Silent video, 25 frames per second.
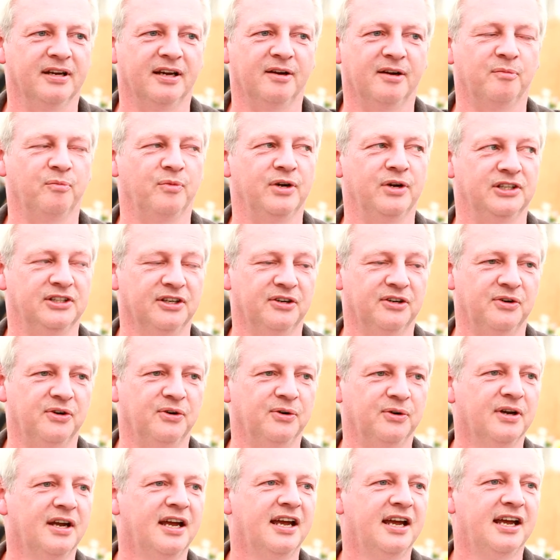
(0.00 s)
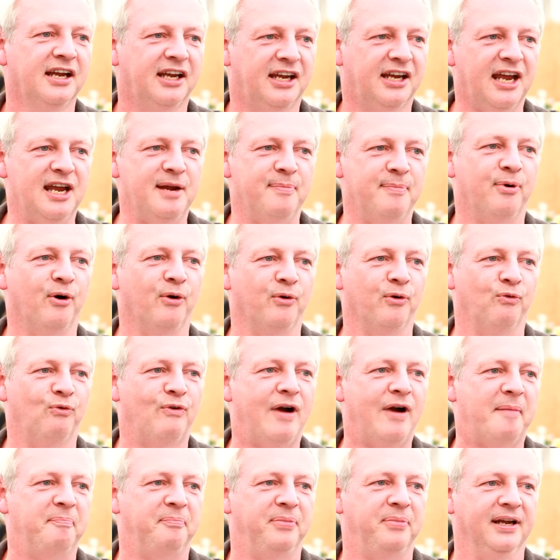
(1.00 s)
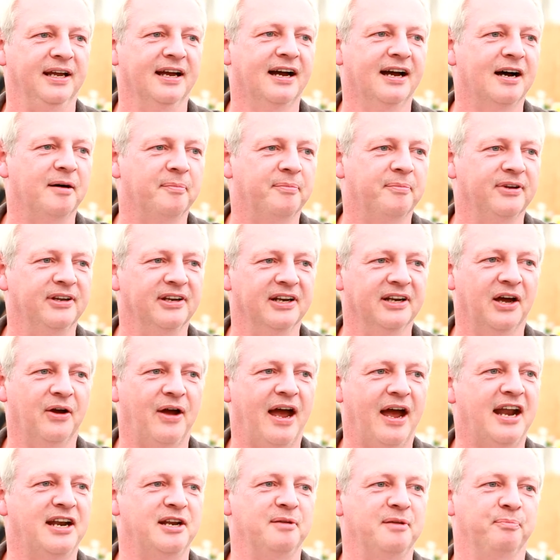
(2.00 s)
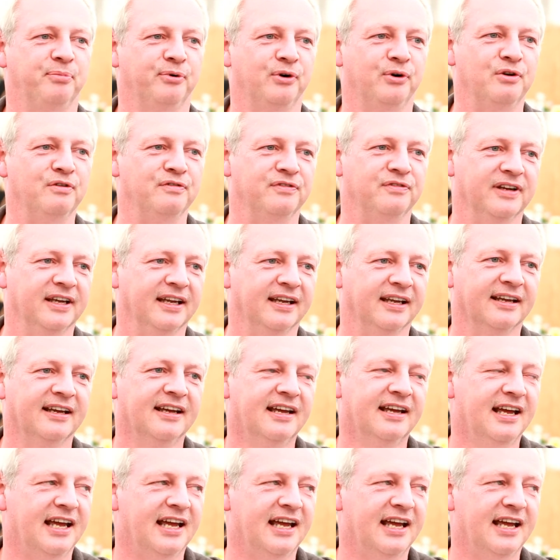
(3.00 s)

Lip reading: and we do keep on ramping up, you know, and improving.